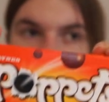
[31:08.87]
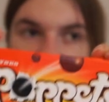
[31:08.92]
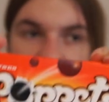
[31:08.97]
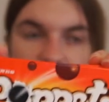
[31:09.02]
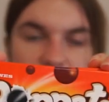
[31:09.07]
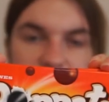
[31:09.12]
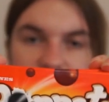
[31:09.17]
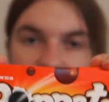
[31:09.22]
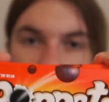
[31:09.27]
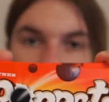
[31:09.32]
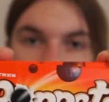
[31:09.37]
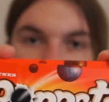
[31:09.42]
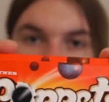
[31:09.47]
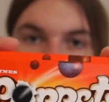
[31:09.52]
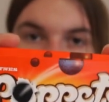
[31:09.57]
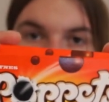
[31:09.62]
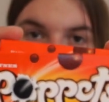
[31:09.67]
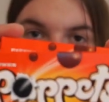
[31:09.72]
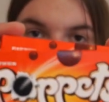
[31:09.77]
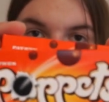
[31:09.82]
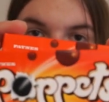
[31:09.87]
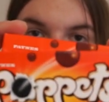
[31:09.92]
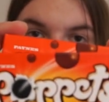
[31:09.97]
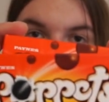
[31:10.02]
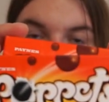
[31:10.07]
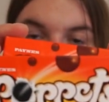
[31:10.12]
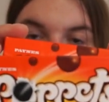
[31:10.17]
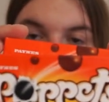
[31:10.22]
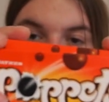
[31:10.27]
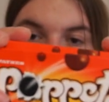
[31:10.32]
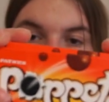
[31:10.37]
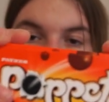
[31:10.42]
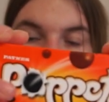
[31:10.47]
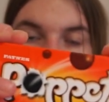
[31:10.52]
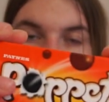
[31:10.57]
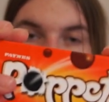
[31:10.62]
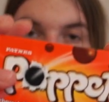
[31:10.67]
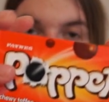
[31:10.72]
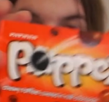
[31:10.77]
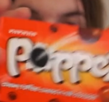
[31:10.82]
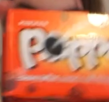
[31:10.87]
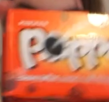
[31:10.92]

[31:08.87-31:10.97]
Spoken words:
49p each or something. So I got 3 of